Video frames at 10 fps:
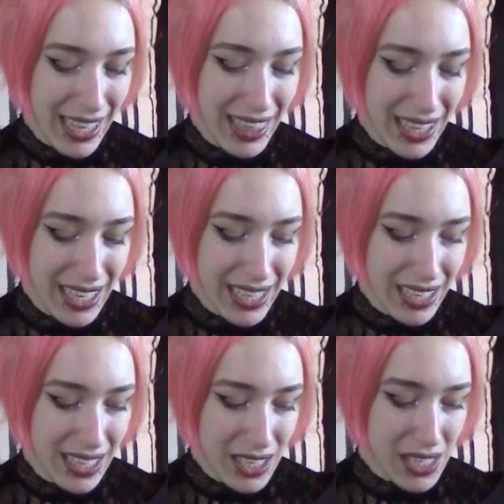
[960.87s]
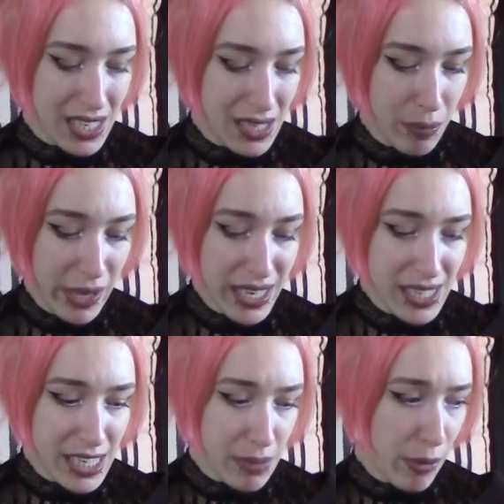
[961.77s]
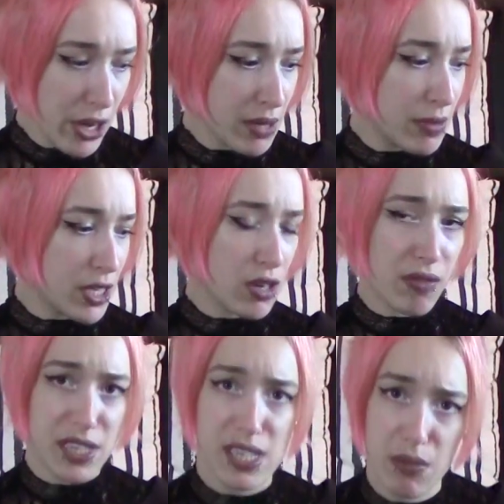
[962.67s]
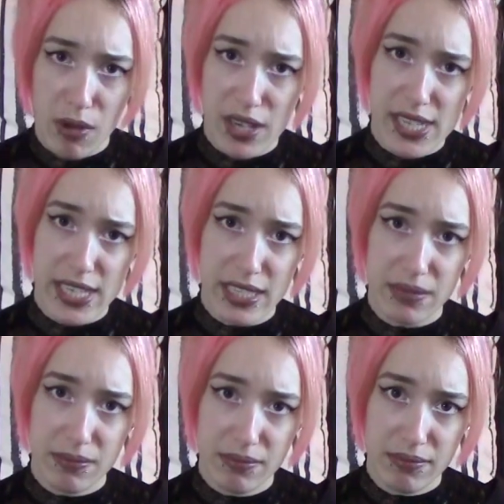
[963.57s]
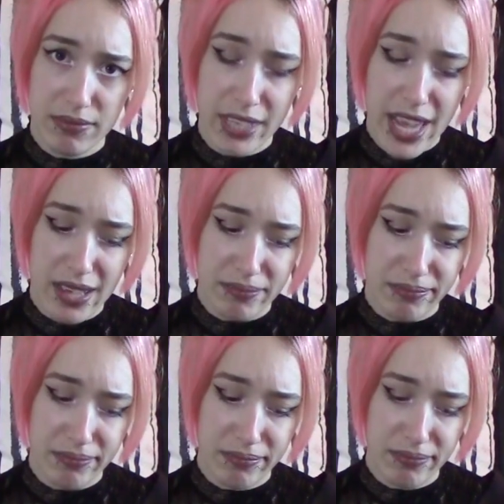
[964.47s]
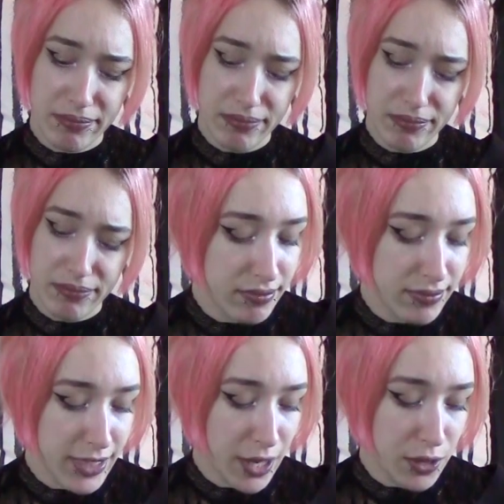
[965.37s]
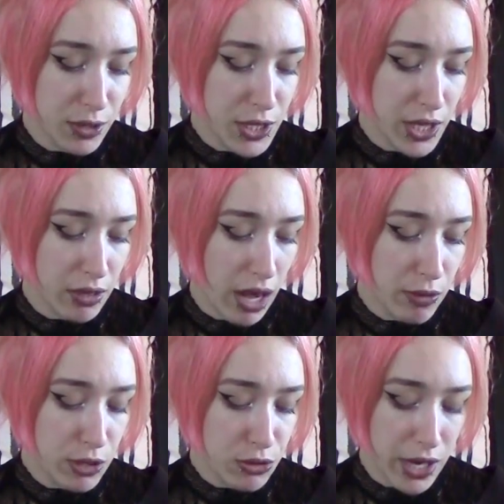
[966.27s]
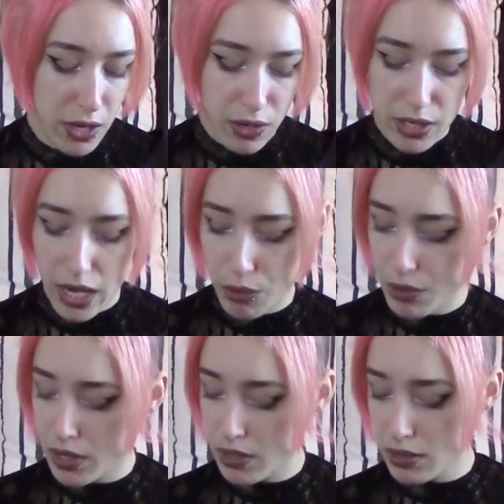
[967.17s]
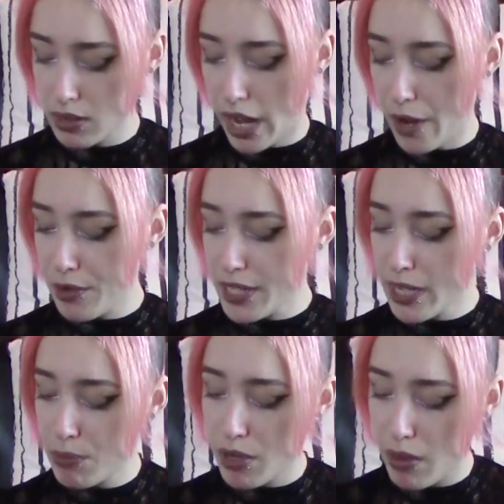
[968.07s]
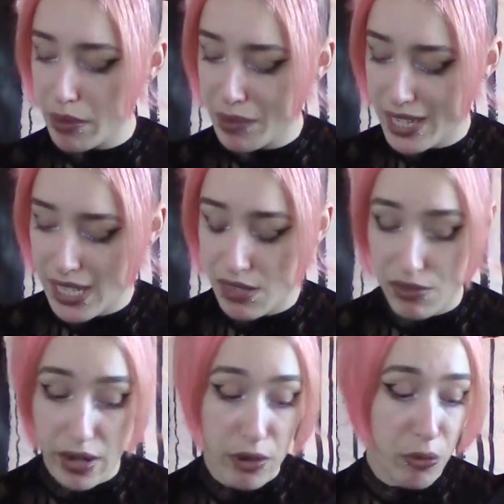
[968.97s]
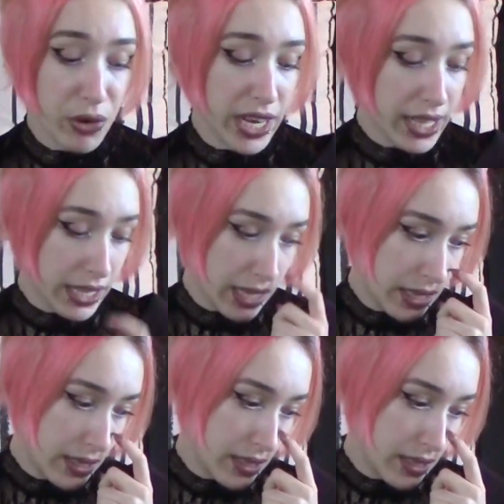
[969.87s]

I think it's the biggest disappointment of this unboxing. Yeah, I don't know what to tell you. I will try it on, I will iron it probably because it's very wrinkly.